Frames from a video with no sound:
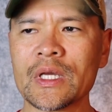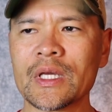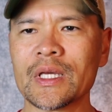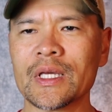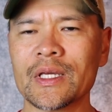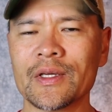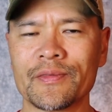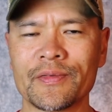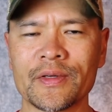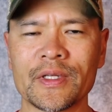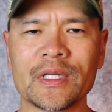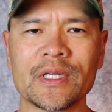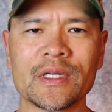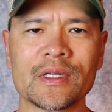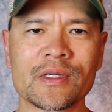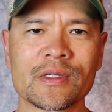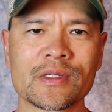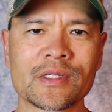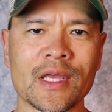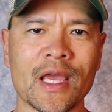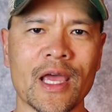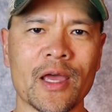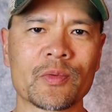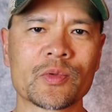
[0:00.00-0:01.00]
If it
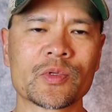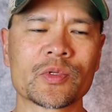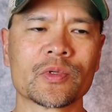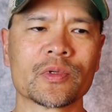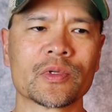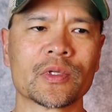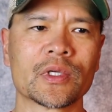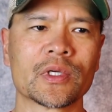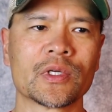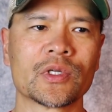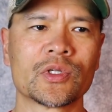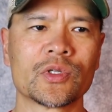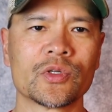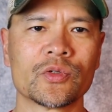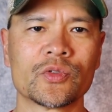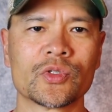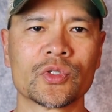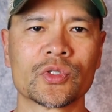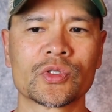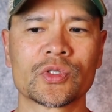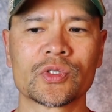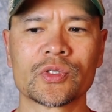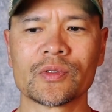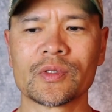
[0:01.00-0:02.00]
is absolutely a huge
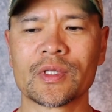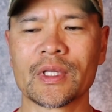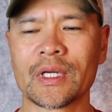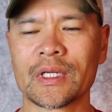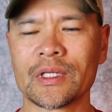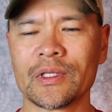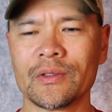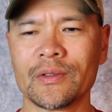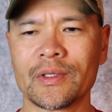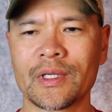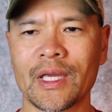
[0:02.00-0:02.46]
issue that you